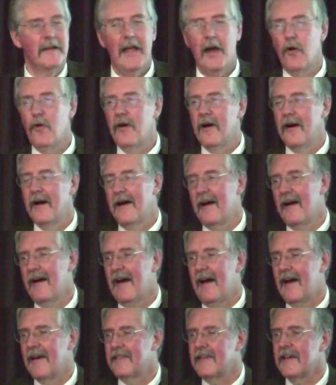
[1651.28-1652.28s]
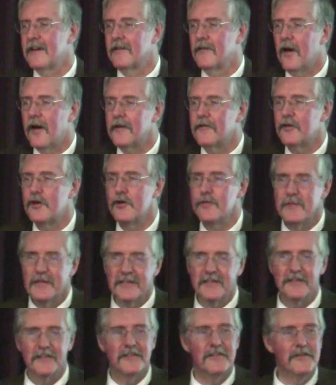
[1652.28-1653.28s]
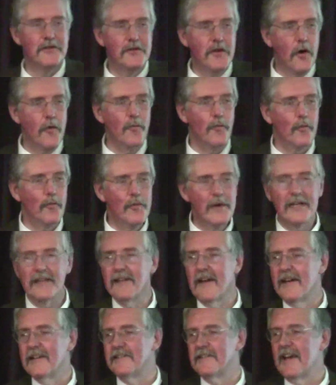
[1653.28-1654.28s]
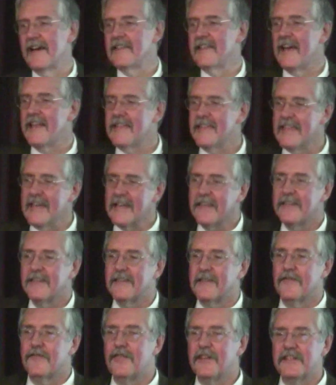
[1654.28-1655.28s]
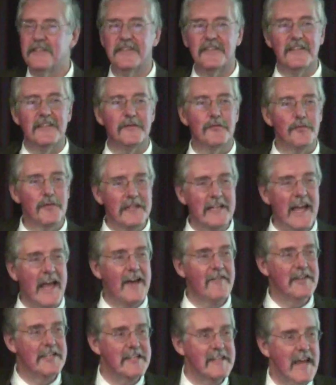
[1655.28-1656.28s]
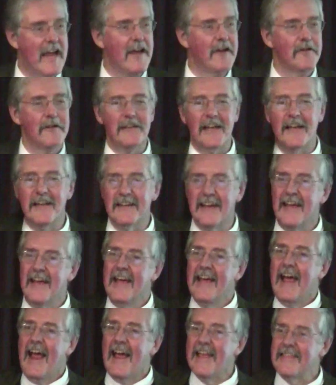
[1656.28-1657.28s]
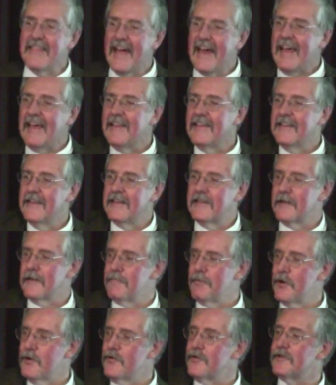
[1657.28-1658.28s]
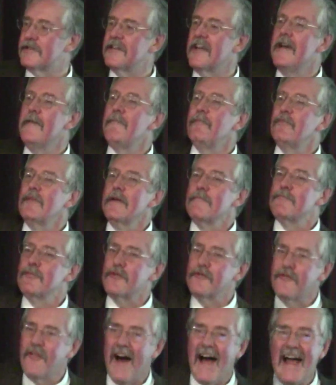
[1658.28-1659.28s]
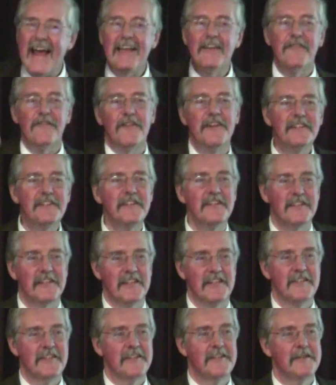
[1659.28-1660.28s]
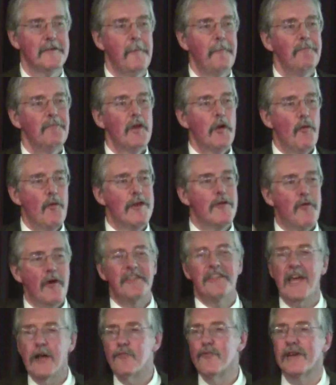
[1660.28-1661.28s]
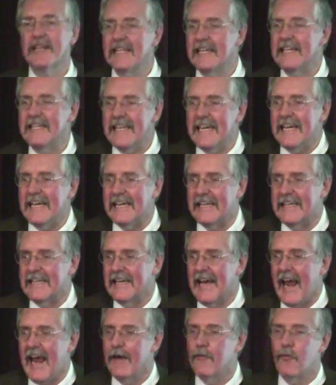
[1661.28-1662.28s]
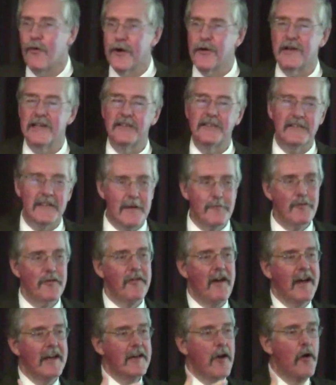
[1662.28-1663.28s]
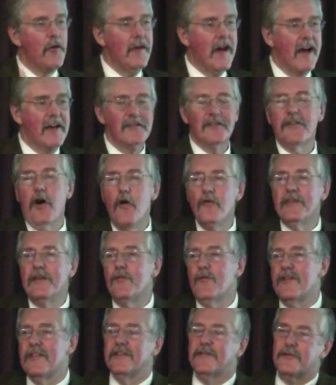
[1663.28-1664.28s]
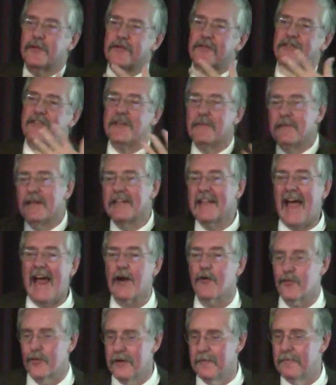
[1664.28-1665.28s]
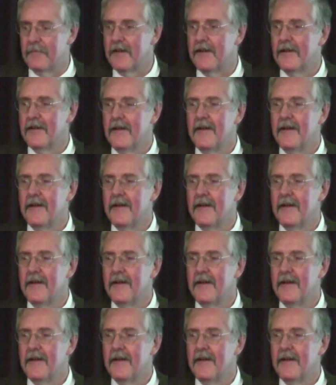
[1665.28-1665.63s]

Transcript: Now, I think a lot of humanists don't realize that. They think that the physicists really have it nailed, and the computers provide physicists with what they really need, and whereas they provide us only with a sort of simulacrum.